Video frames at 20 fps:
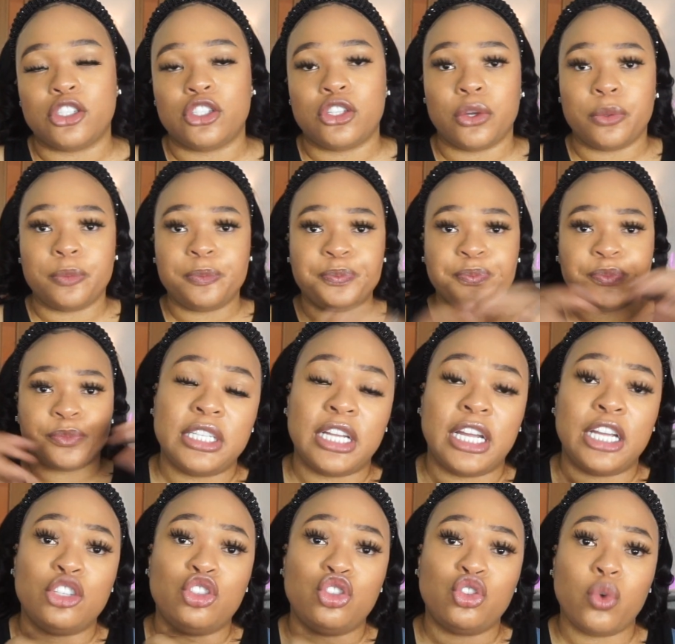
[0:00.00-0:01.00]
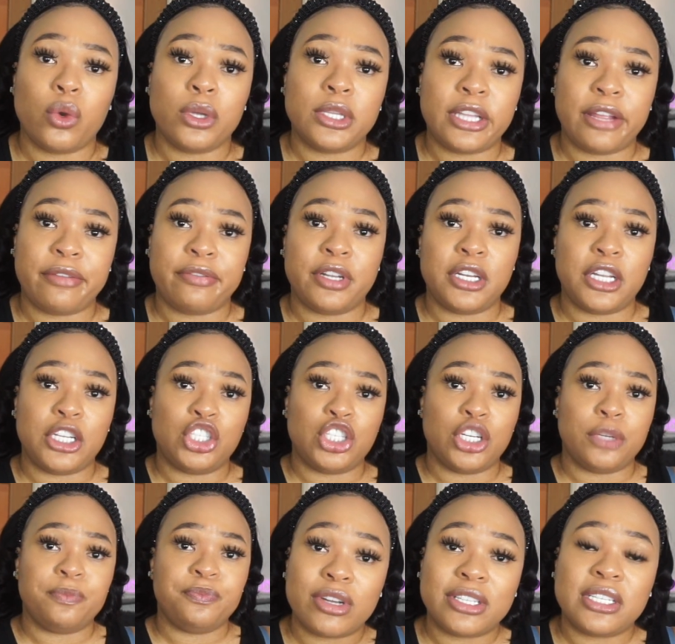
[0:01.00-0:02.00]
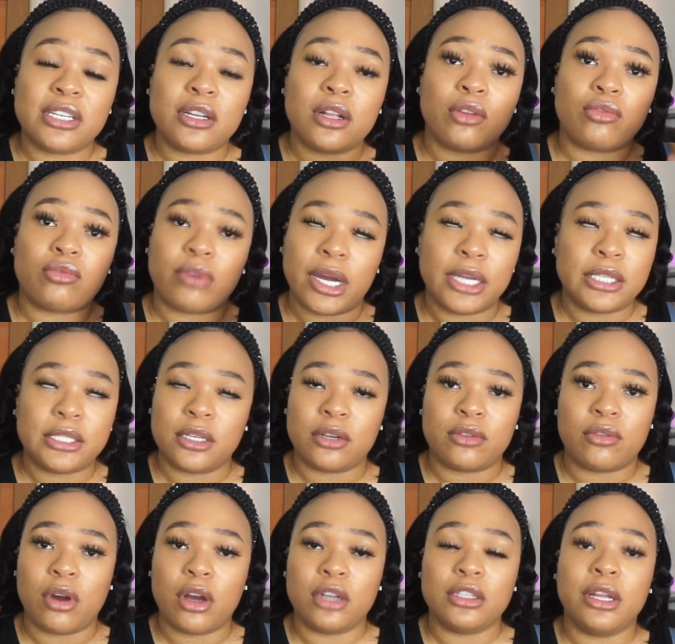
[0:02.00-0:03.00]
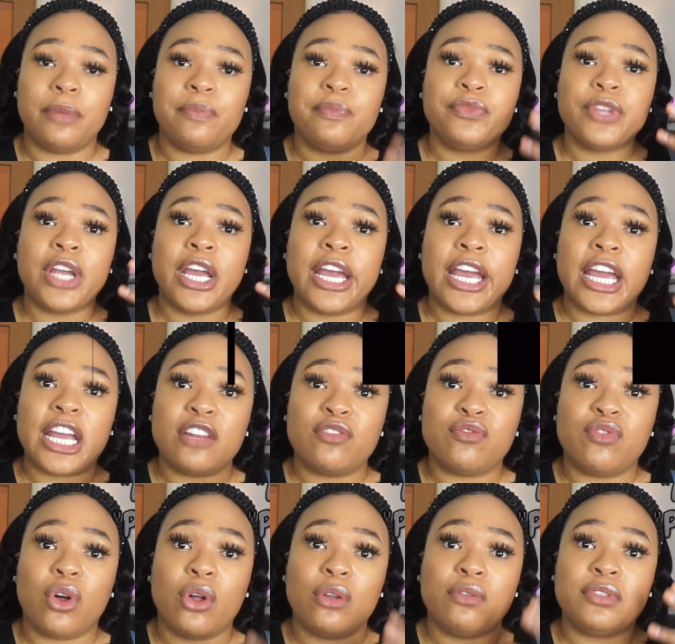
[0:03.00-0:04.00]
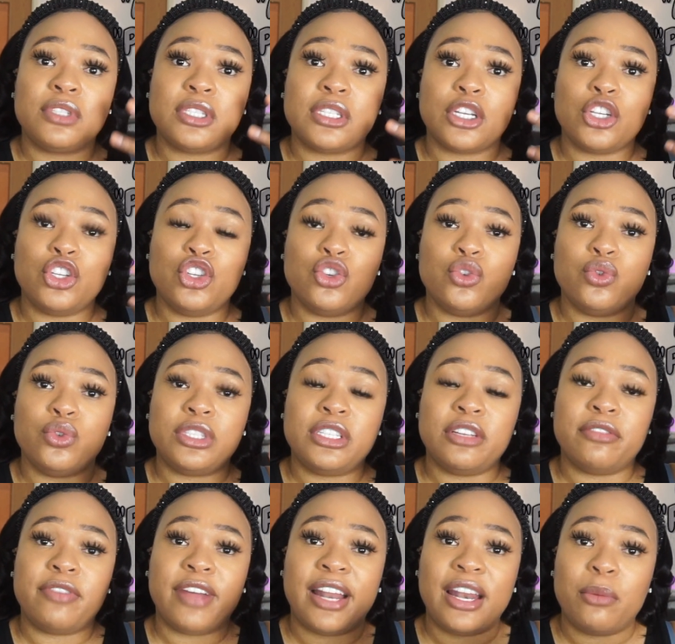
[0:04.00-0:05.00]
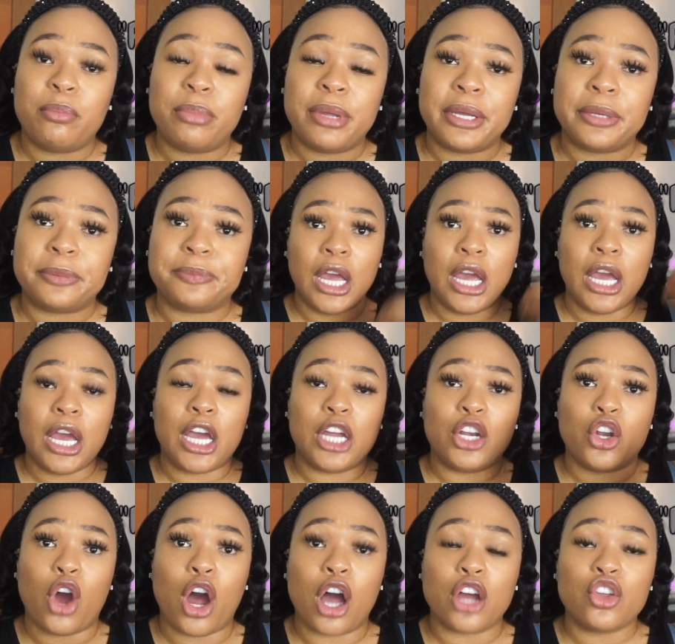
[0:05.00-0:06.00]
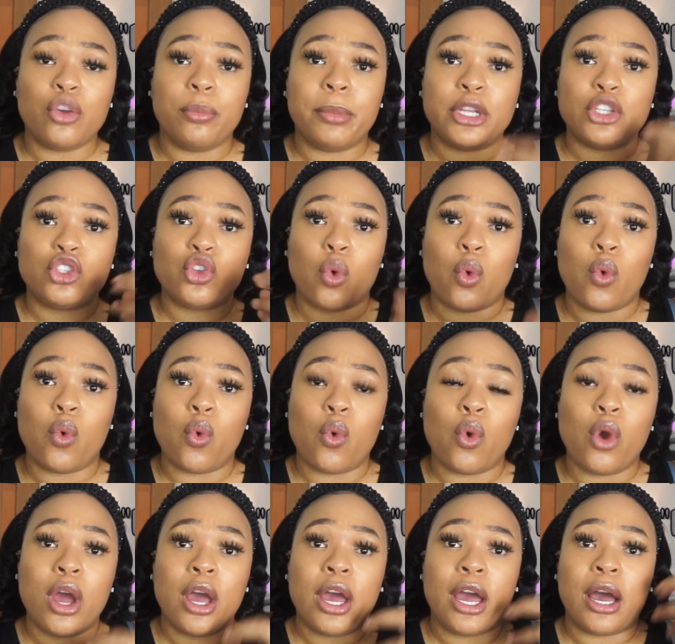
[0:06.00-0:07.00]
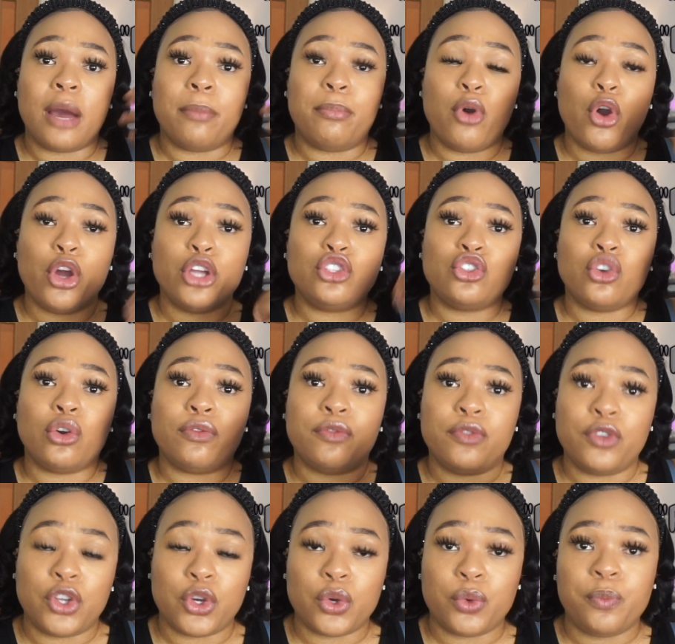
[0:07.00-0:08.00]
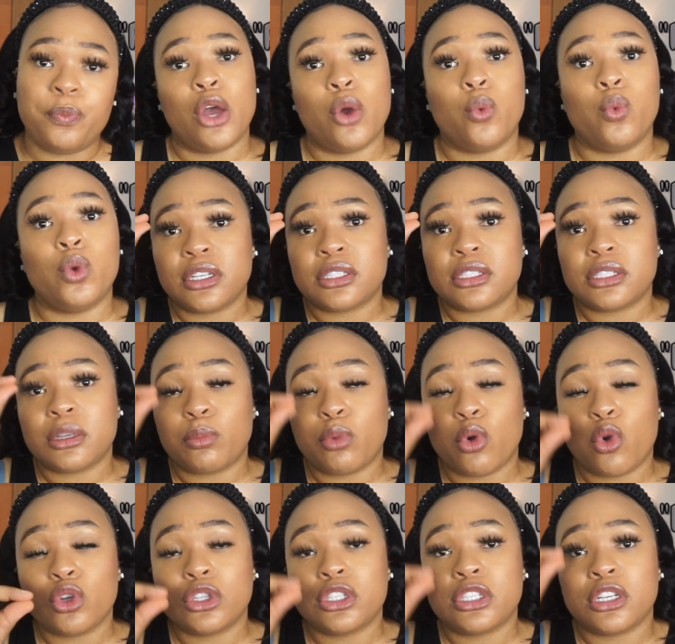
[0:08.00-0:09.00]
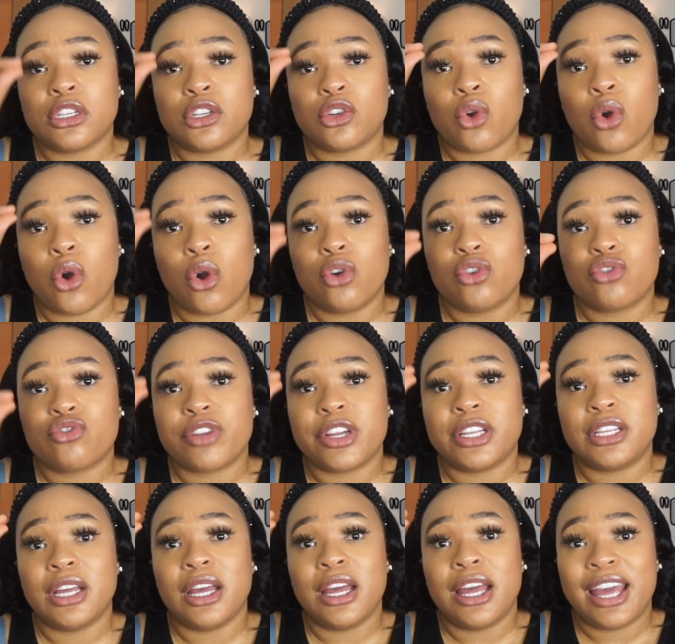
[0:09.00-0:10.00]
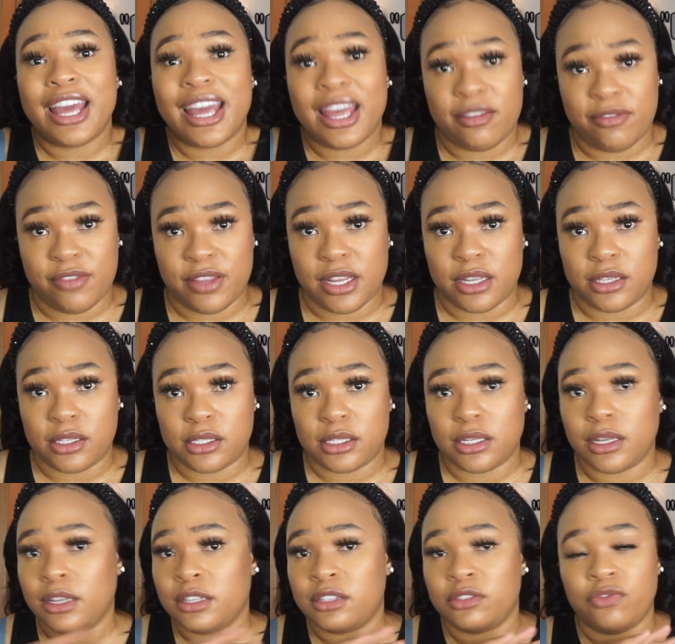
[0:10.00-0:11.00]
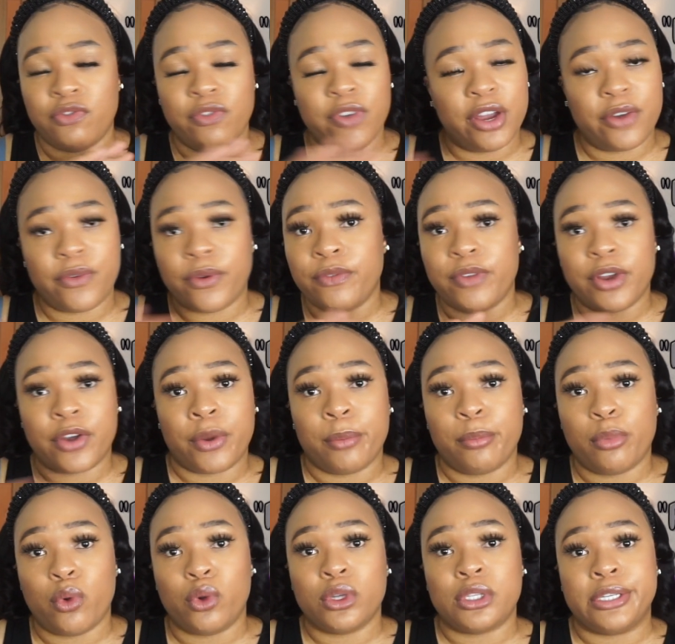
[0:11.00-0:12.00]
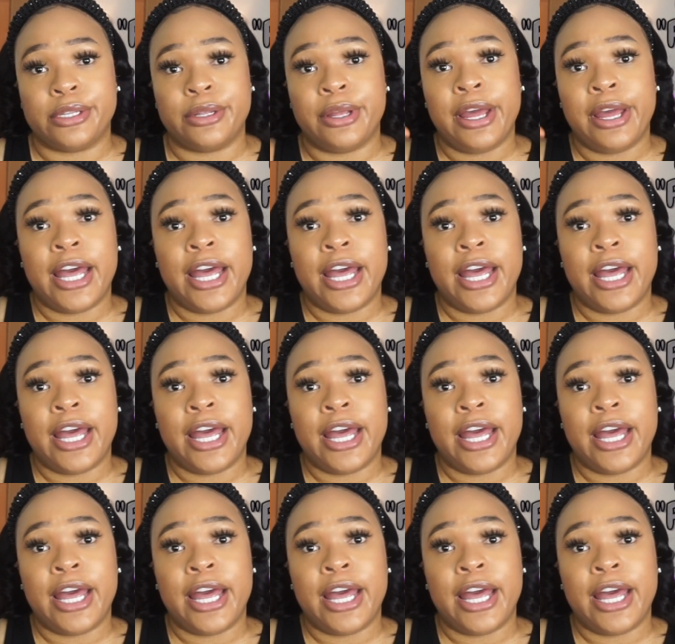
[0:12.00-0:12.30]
So in short definition, critical writing rather involves you developing an argument or a point of view with supported concrete evidence. It's very, very important.